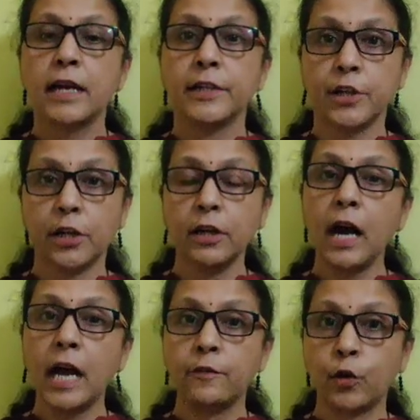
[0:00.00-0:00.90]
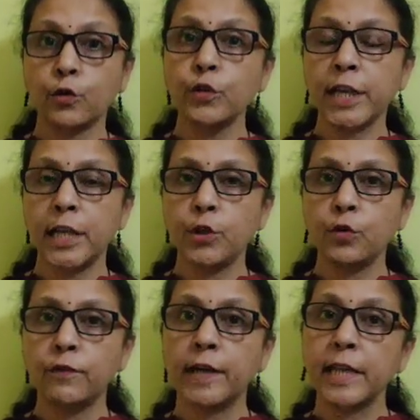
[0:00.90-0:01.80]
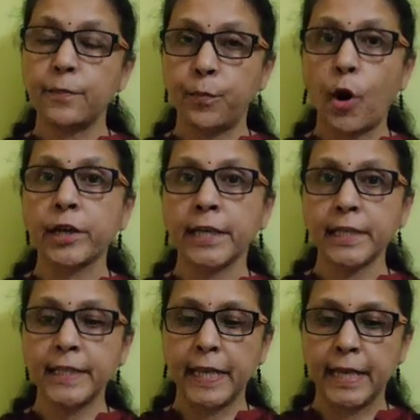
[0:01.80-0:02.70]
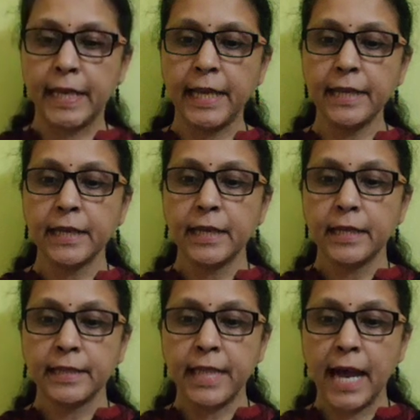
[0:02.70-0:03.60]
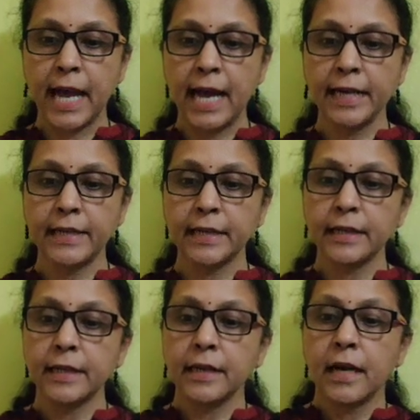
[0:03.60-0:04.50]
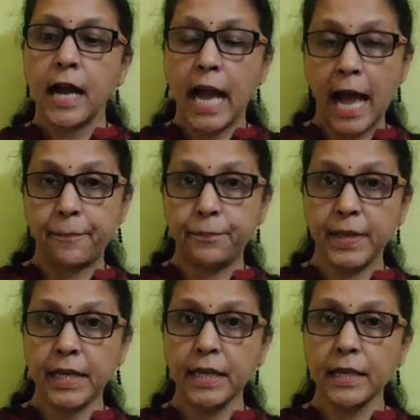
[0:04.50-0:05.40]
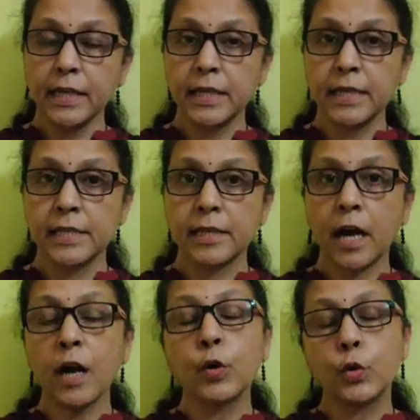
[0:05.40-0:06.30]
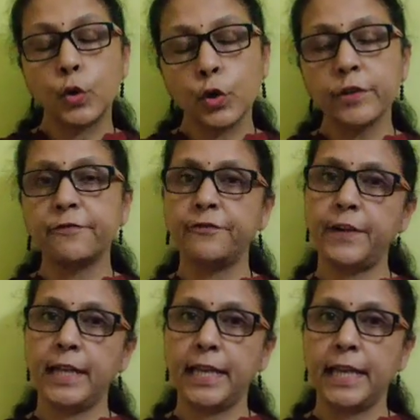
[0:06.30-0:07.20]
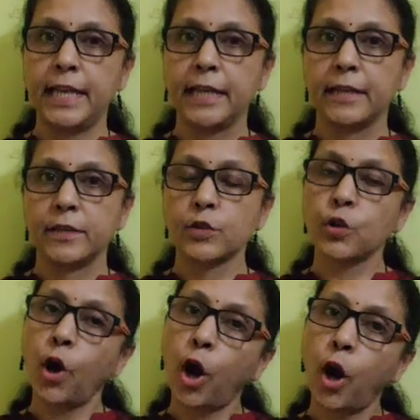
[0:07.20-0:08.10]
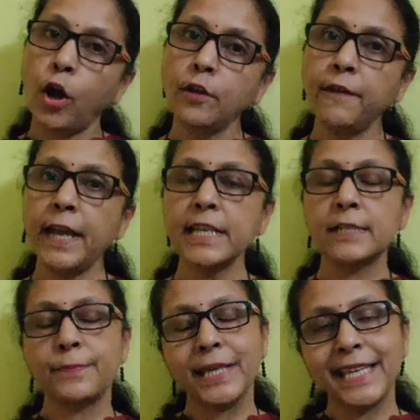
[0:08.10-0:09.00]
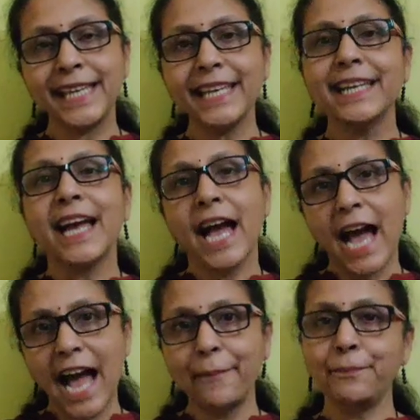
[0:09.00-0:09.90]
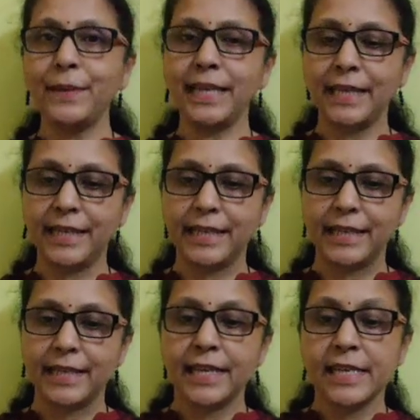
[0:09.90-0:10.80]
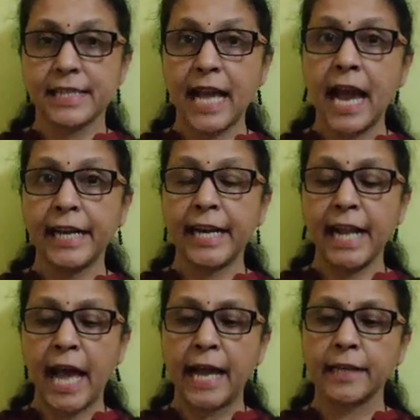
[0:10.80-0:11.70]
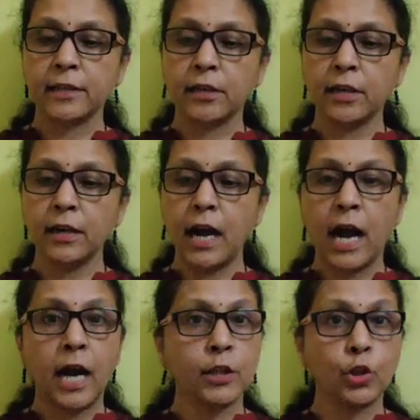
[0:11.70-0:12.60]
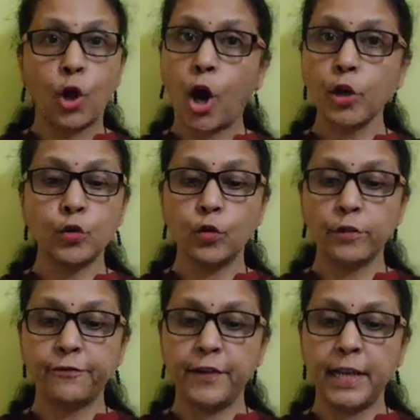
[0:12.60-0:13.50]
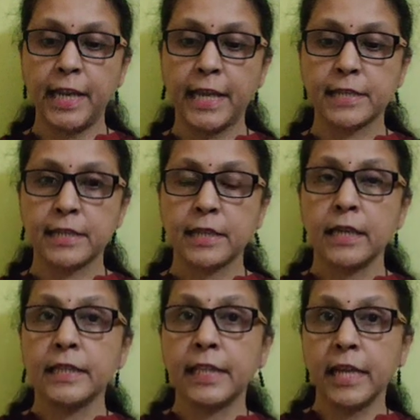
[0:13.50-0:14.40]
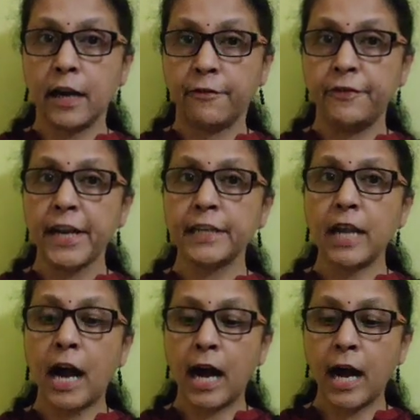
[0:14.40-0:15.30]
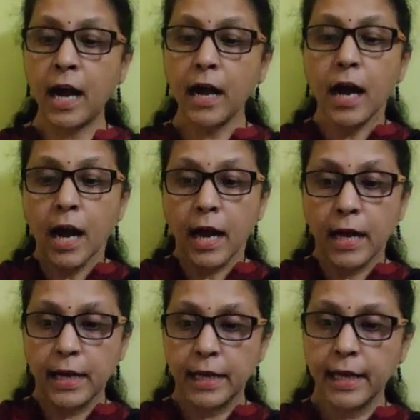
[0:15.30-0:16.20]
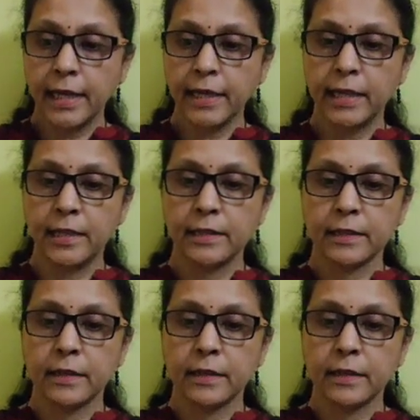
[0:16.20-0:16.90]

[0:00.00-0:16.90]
Here I want to tell you one important thing, that happy is a good feeling. So always be happy. Sad and anger are not good feelings. They affect our health.